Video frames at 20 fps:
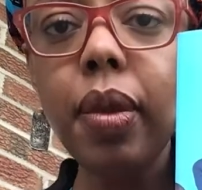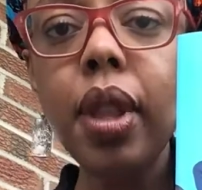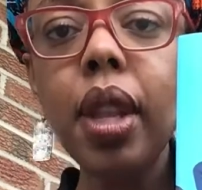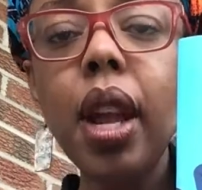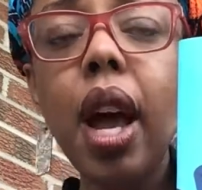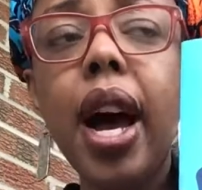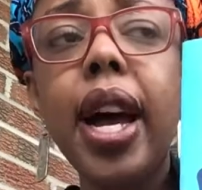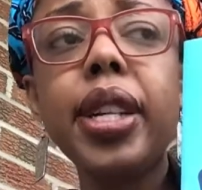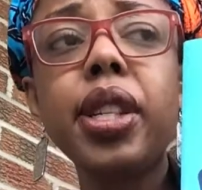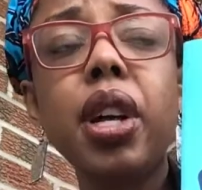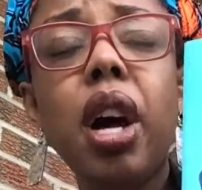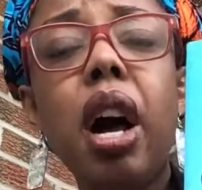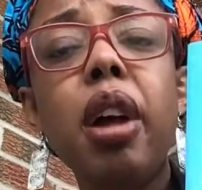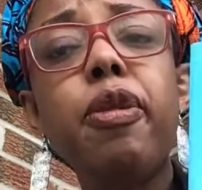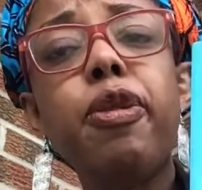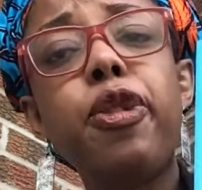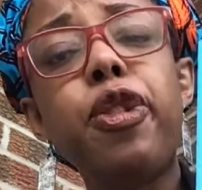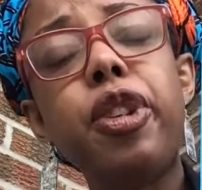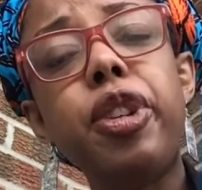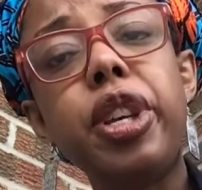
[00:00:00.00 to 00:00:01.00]
I taught
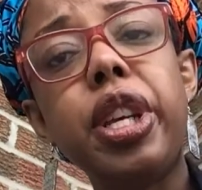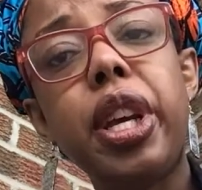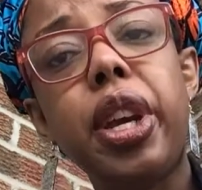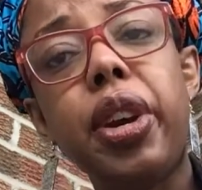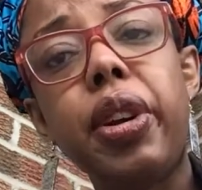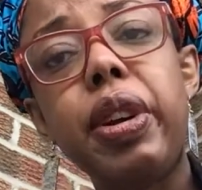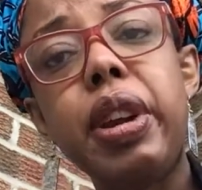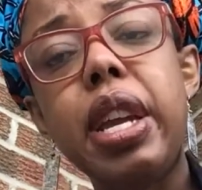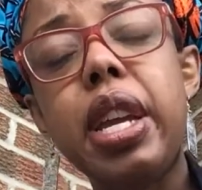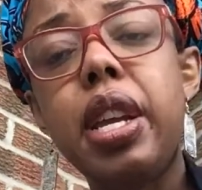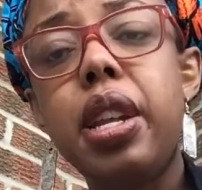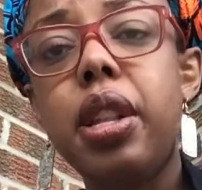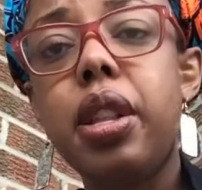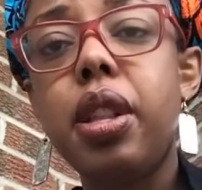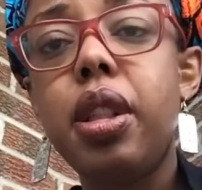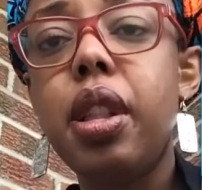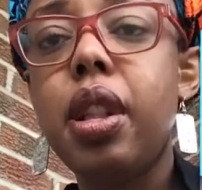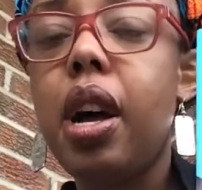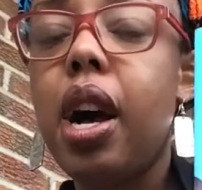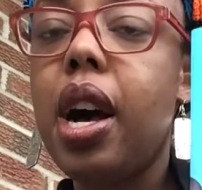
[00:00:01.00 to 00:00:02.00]
for a year in
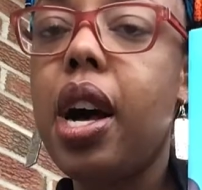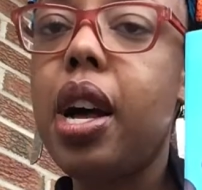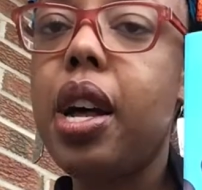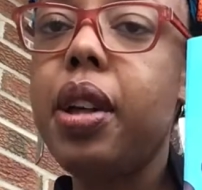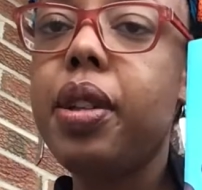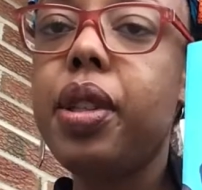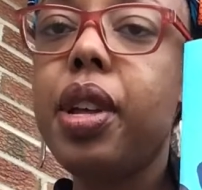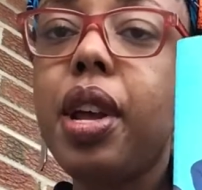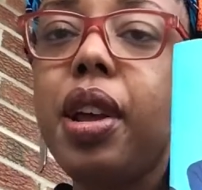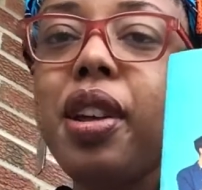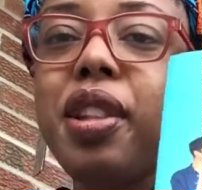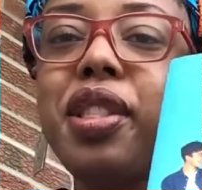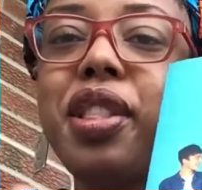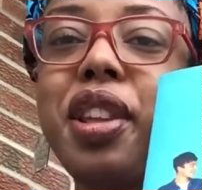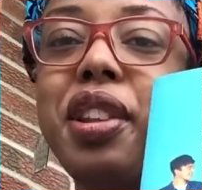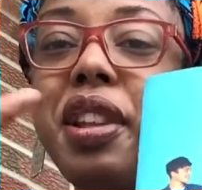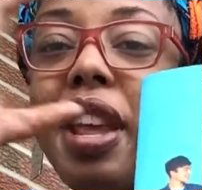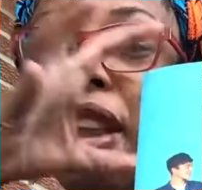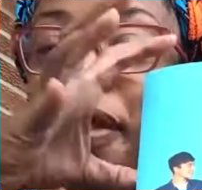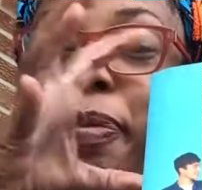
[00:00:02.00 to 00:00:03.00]
the
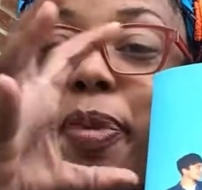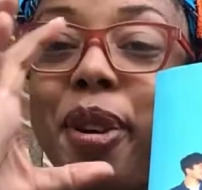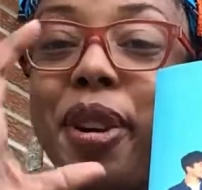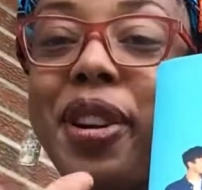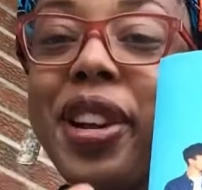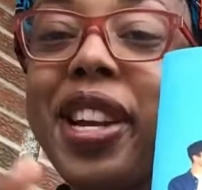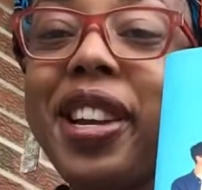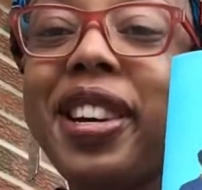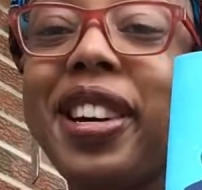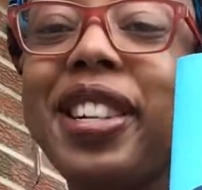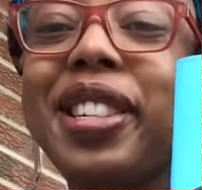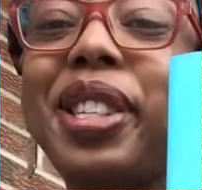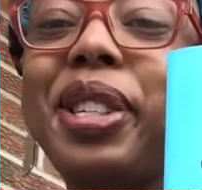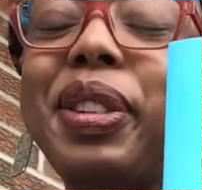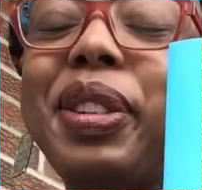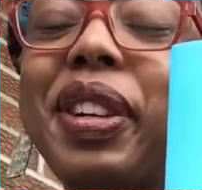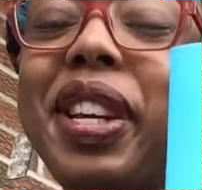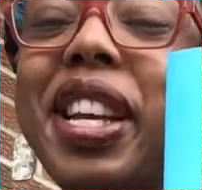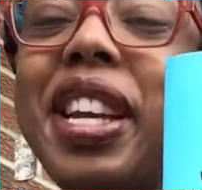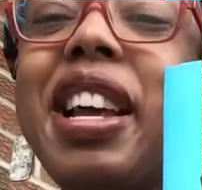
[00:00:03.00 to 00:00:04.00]
neighboring
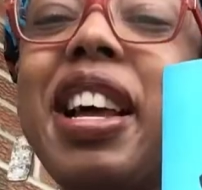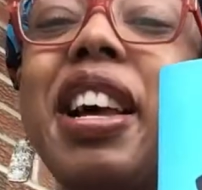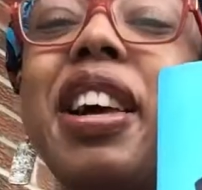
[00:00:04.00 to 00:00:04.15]
country,